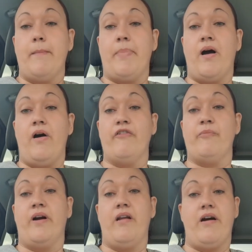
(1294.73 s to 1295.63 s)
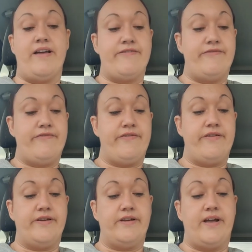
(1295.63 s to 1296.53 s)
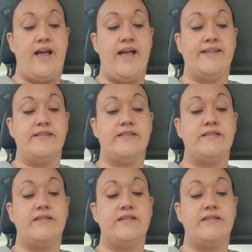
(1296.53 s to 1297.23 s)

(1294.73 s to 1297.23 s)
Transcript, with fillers: part of my life, and